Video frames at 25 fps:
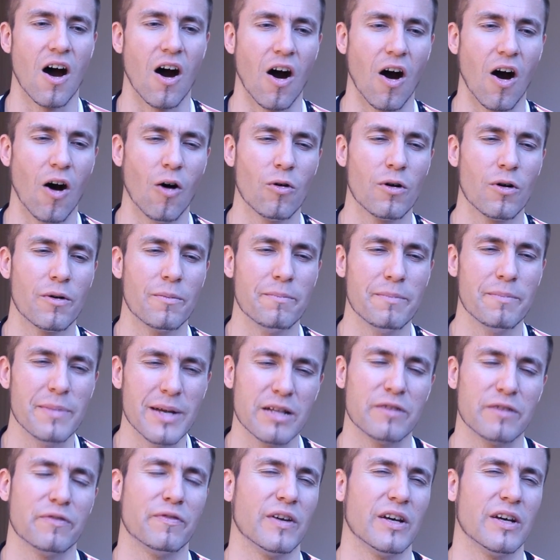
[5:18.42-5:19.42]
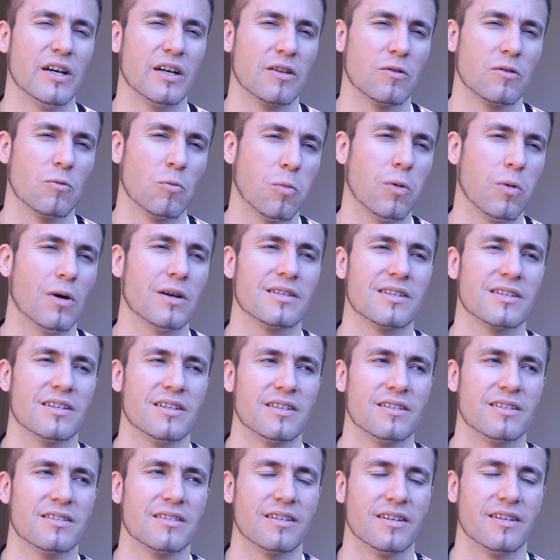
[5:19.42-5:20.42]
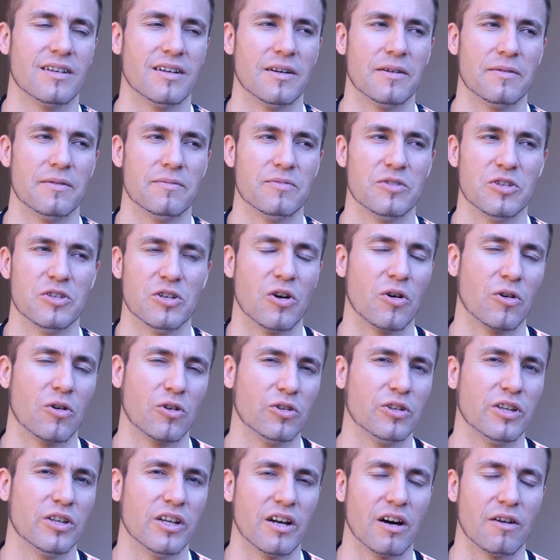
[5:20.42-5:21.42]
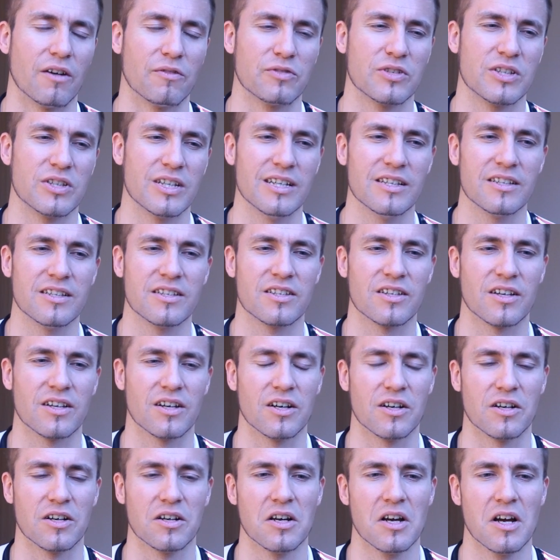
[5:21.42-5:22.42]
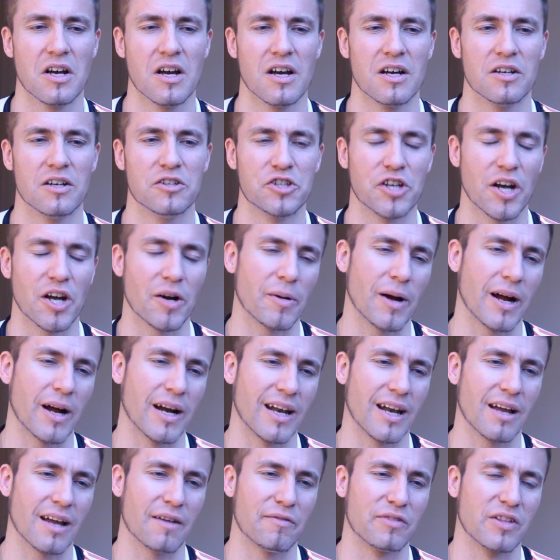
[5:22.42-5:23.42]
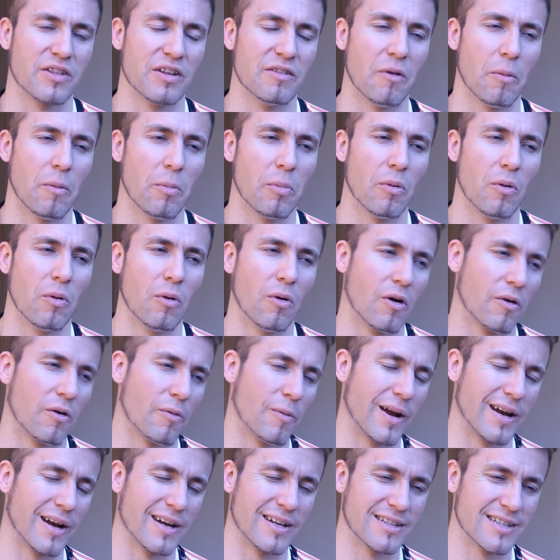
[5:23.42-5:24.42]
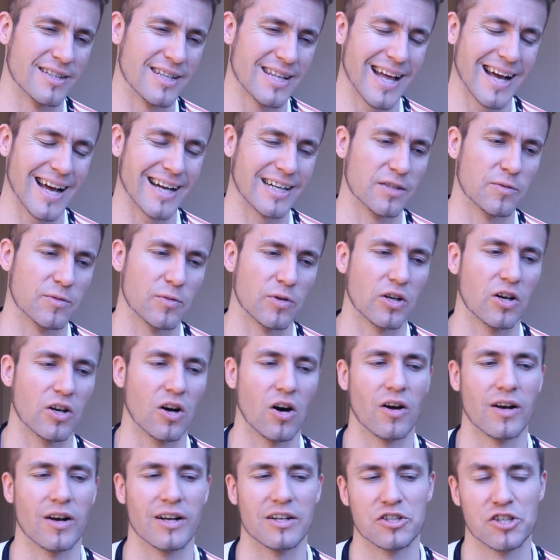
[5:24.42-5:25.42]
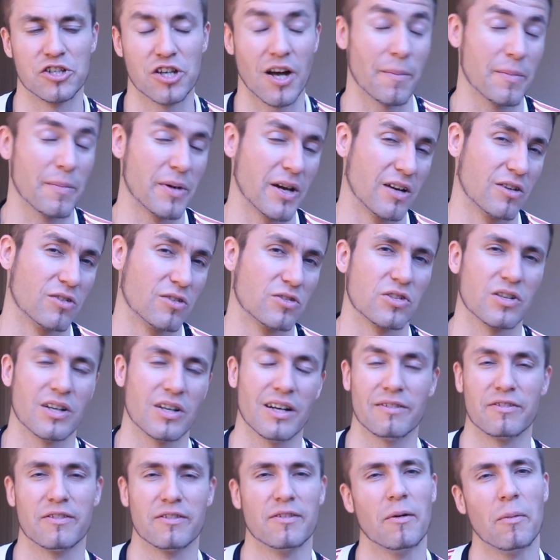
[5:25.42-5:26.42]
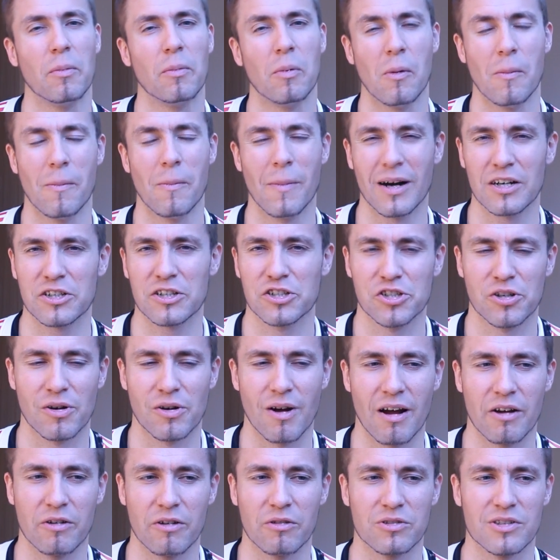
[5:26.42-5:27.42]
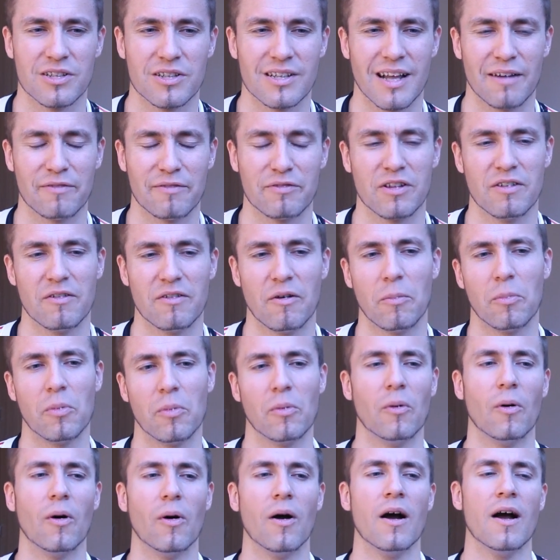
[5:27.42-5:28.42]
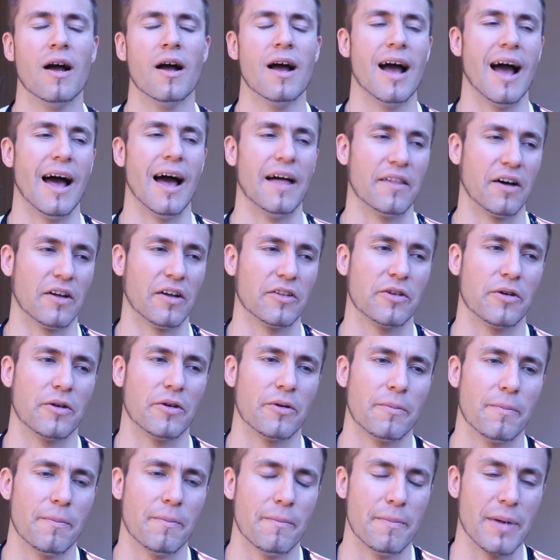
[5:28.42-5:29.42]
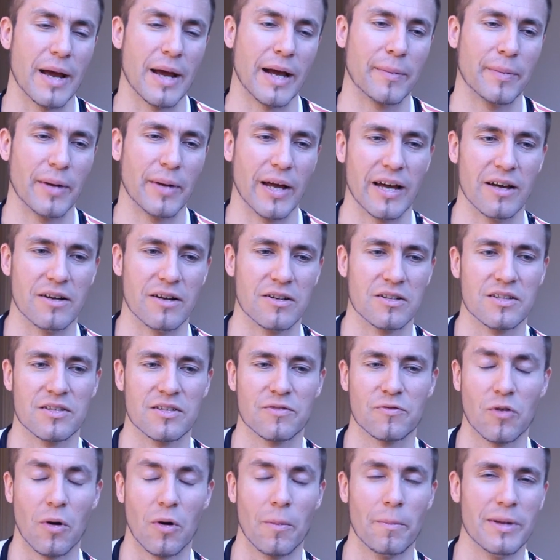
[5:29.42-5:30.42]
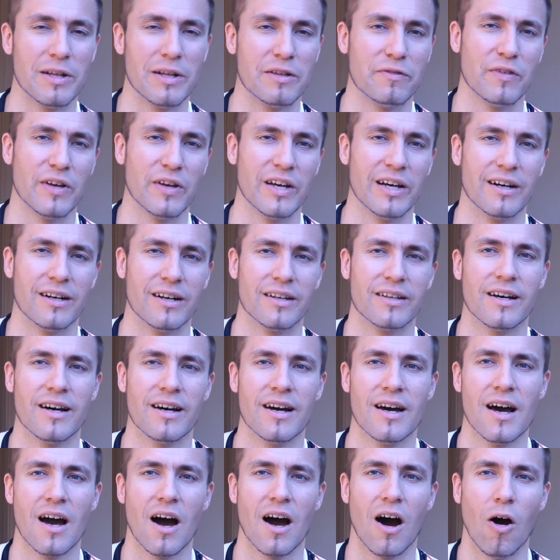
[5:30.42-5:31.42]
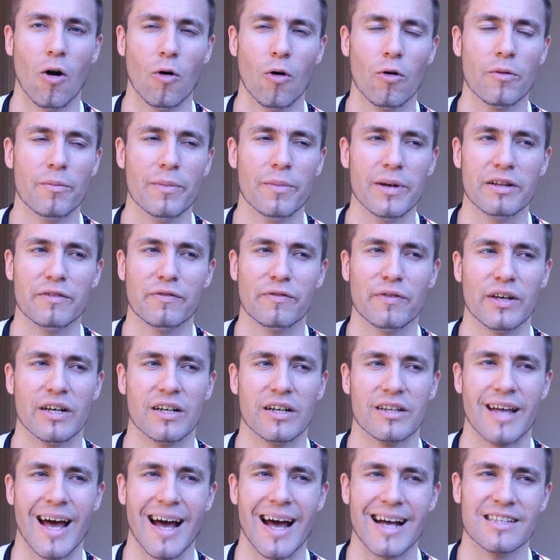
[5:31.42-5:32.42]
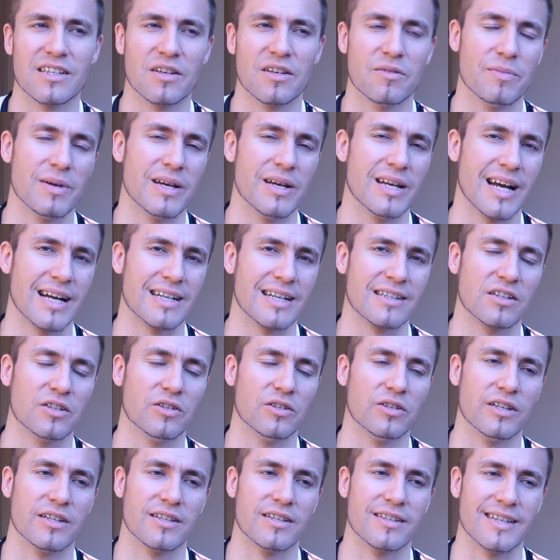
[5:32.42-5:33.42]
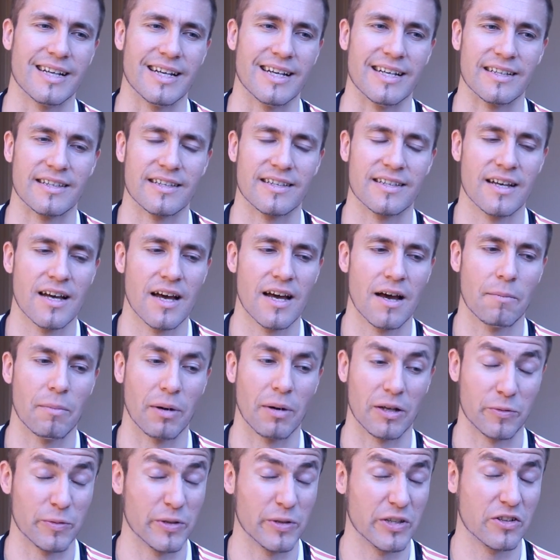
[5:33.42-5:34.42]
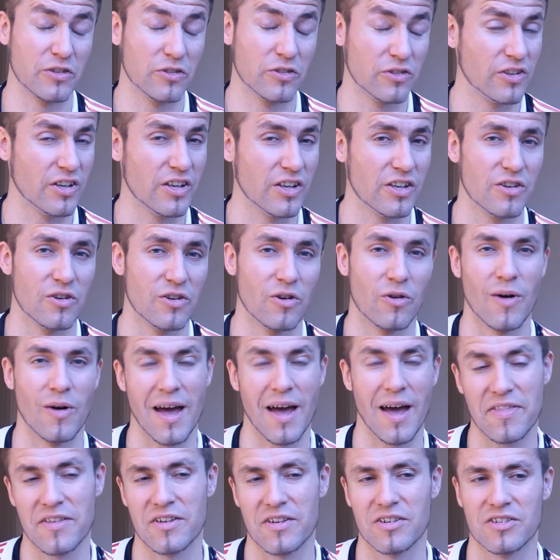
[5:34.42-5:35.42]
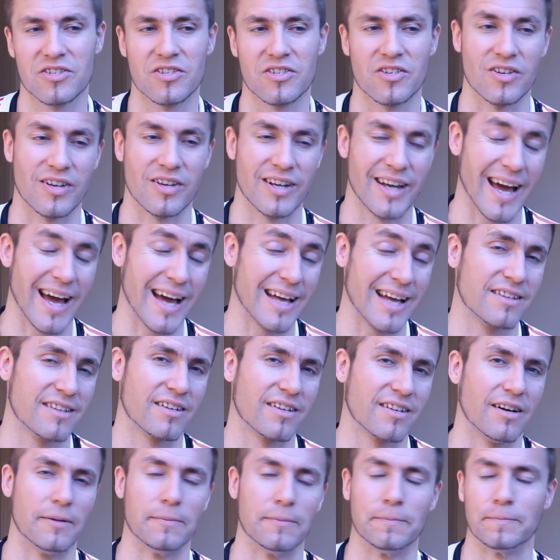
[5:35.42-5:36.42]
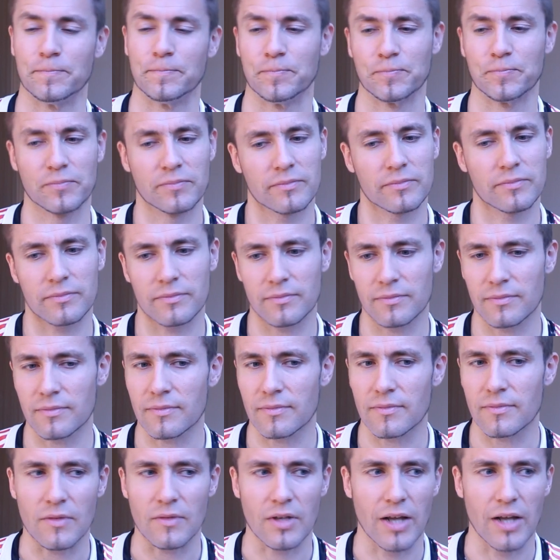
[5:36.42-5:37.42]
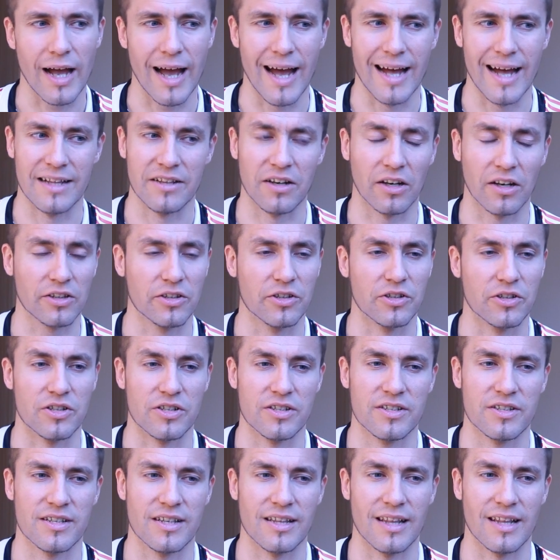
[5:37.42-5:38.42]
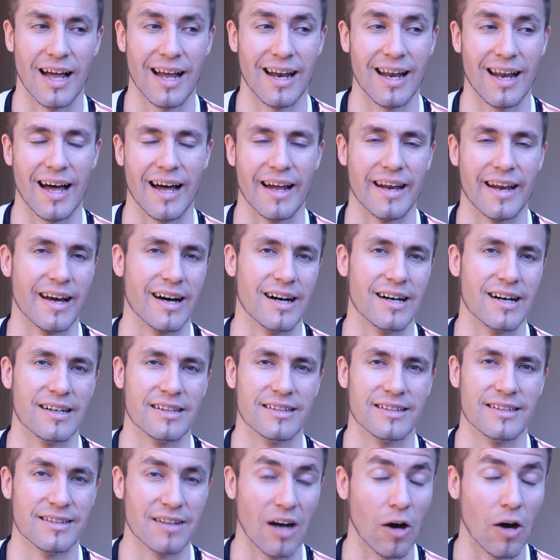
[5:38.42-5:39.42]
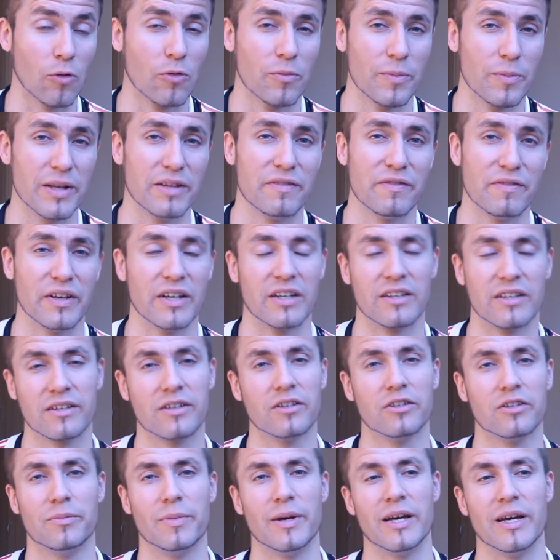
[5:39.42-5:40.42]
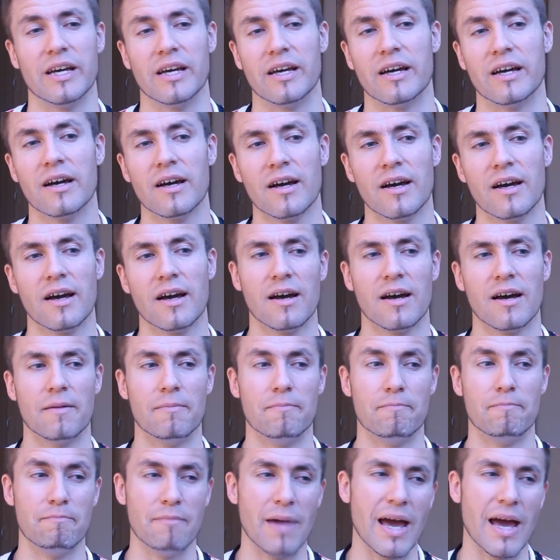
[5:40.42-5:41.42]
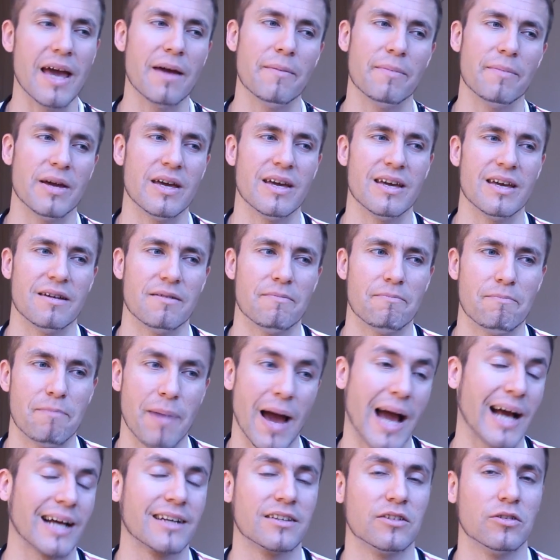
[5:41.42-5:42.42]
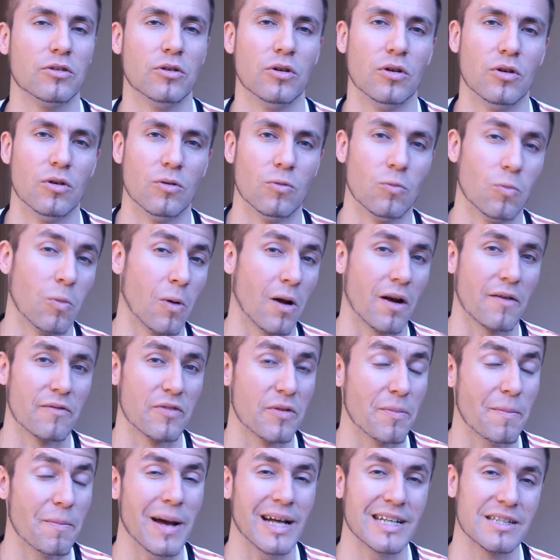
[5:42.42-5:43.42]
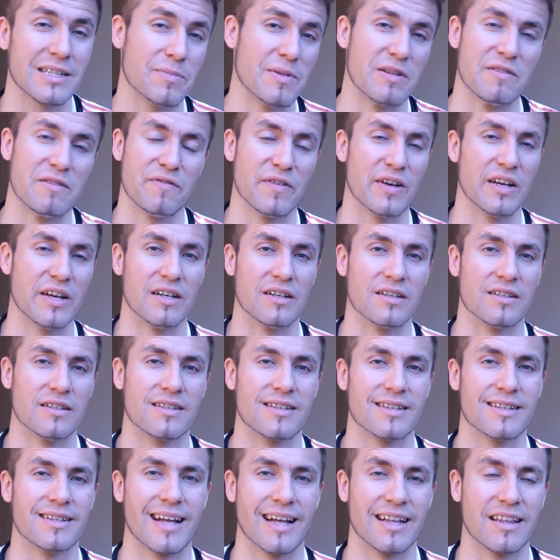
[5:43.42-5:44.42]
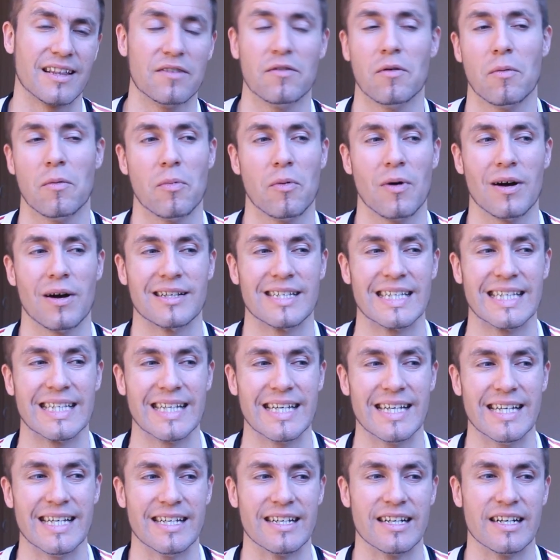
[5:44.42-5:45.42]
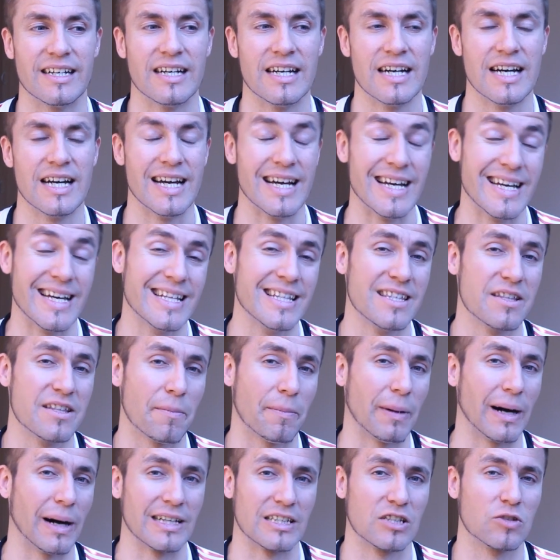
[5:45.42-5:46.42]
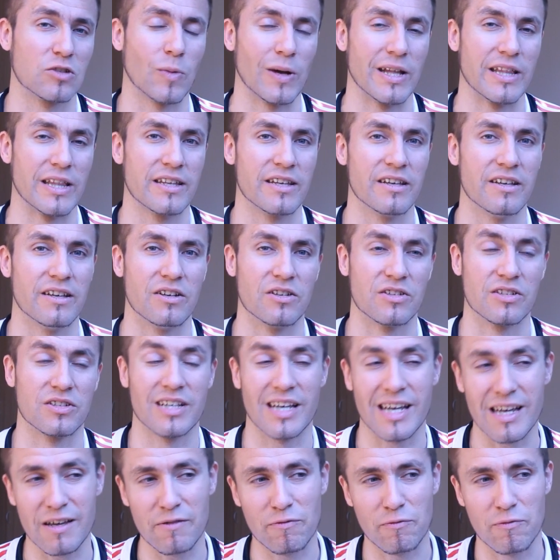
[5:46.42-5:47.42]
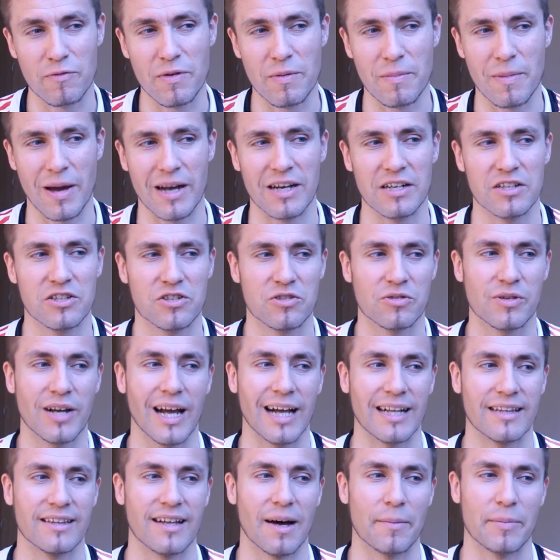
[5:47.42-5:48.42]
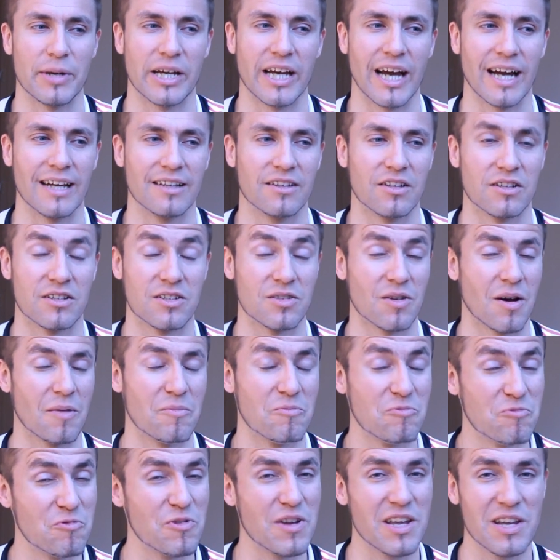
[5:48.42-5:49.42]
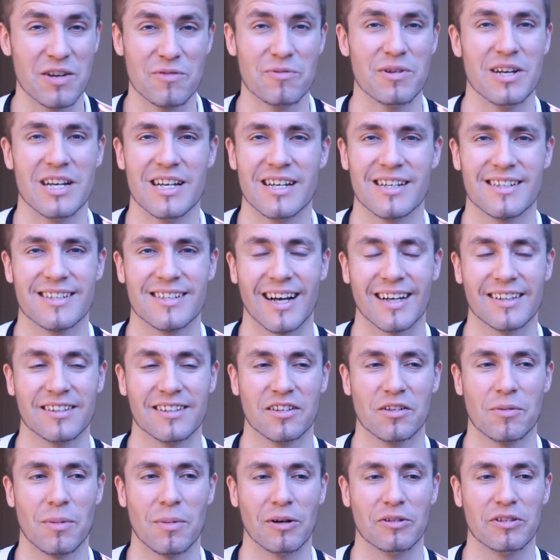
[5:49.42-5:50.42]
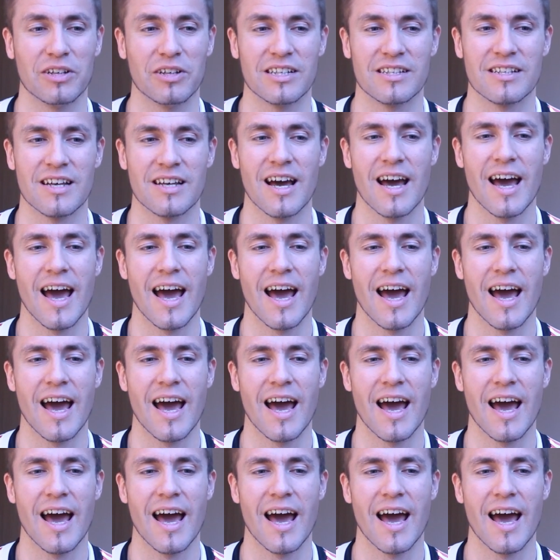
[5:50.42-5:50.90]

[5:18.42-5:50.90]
Our midfield wasn't, uh, you know, good enough. Since uh, Gerrard left Liverpool when his legs were gone, and Xabi Alonso left Liverpool, Marcellanos left Liverpool, and other big players from midfield, our midfield hasn't been as good as since. But with Coutinho, Henderson, Keita and others, Lallana, our midfield could be maybe back to one of the best midfields that Liverpool has seen in the past twenty years, if we manage to get Naby Keita. So I'm really, really excited about this.